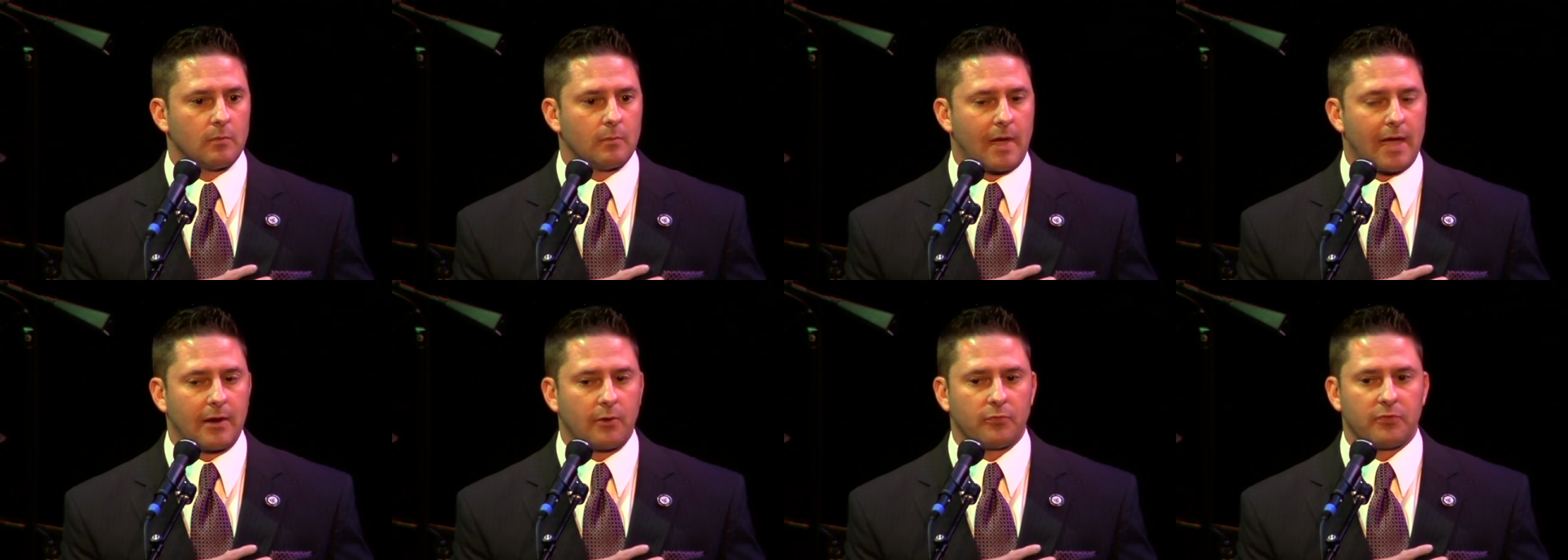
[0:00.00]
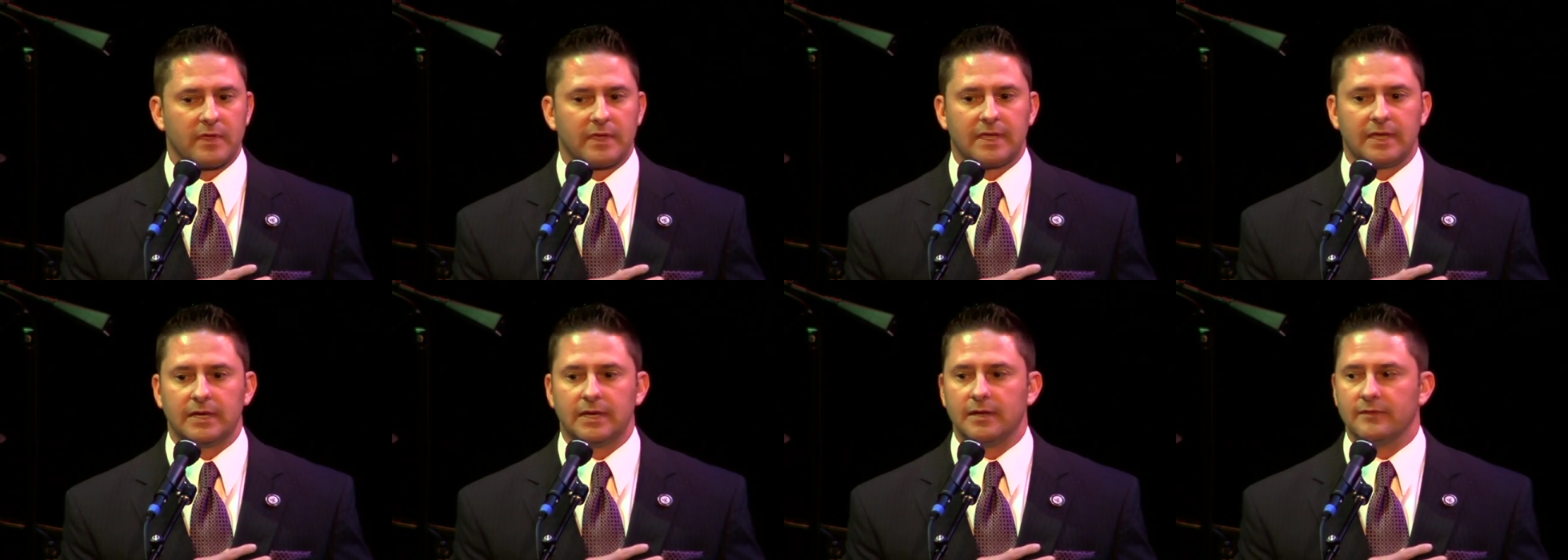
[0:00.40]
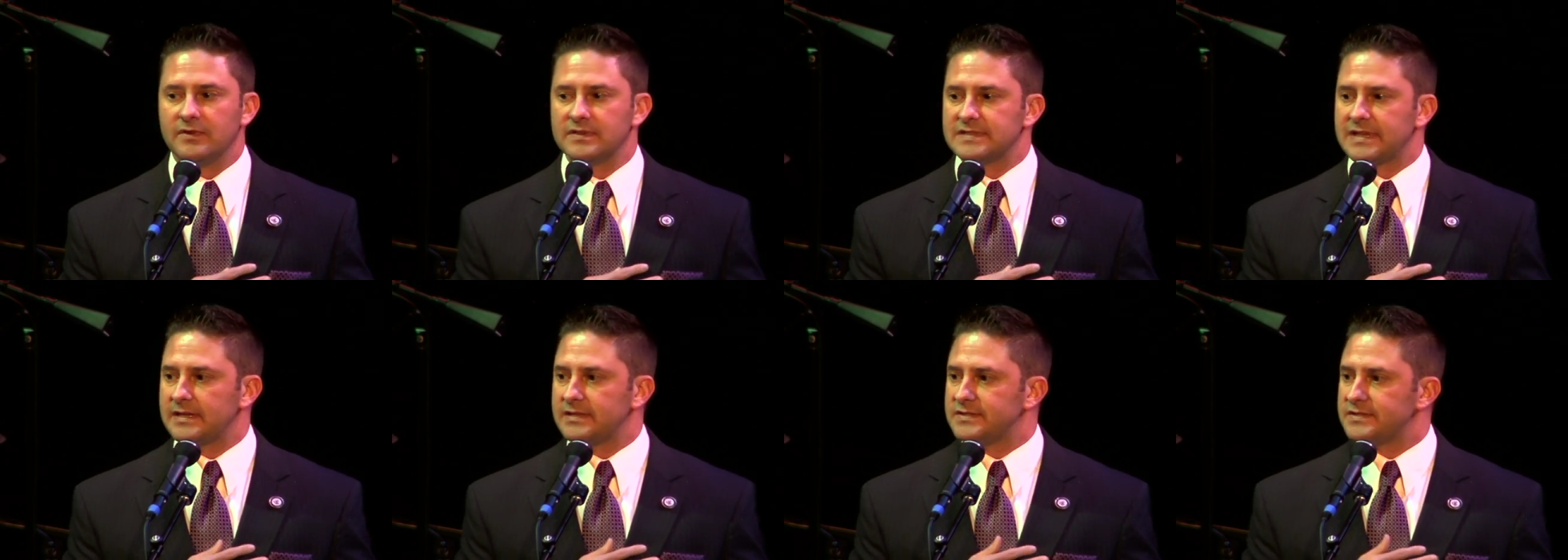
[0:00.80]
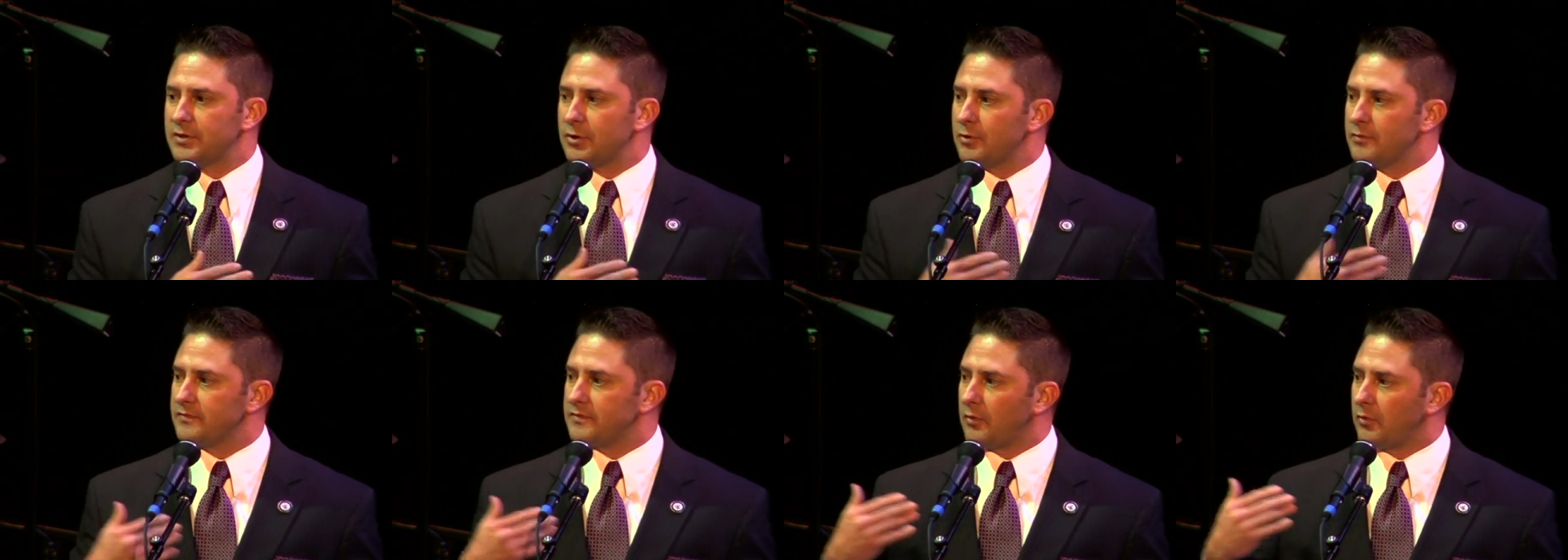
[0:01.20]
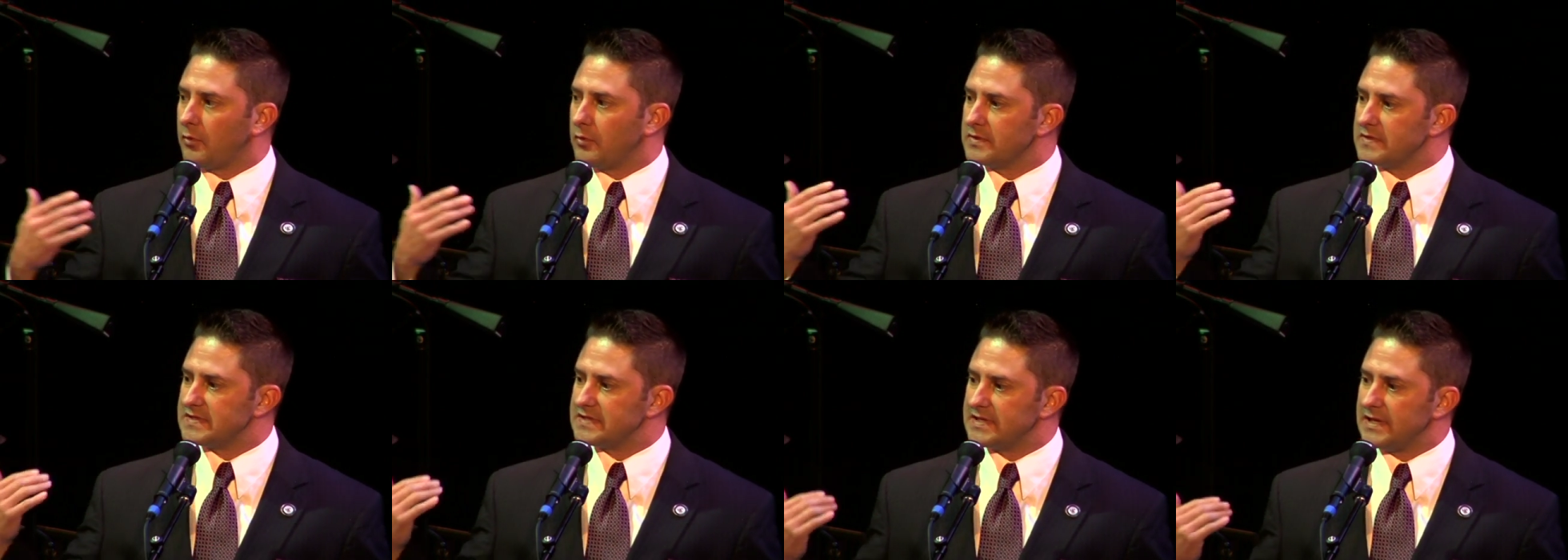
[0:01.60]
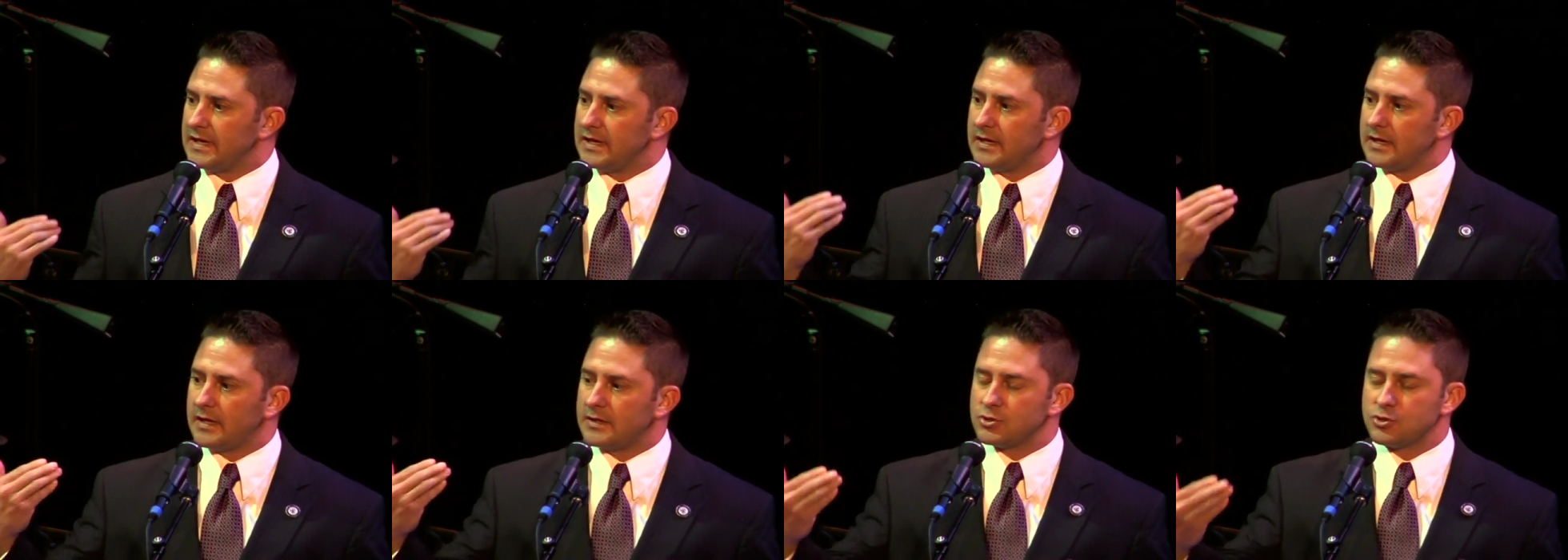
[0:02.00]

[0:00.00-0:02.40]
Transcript: I don't think any of us had served on Senate